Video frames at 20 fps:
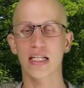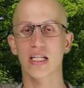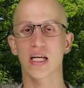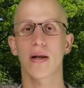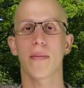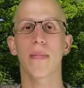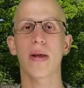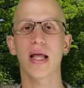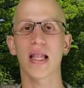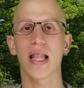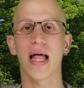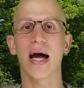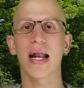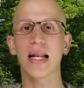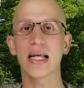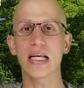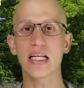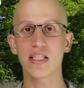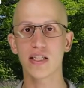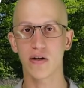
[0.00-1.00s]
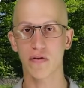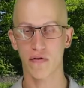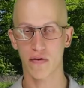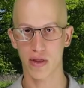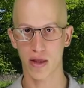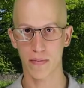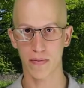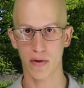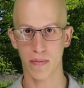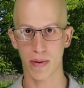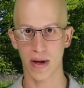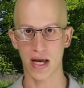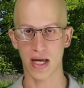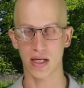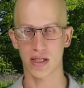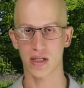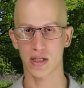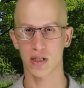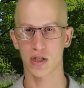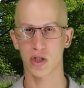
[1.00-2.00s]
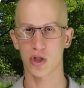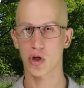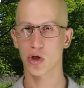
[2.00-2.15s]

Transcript: it's going to be a lot easier for them to pass.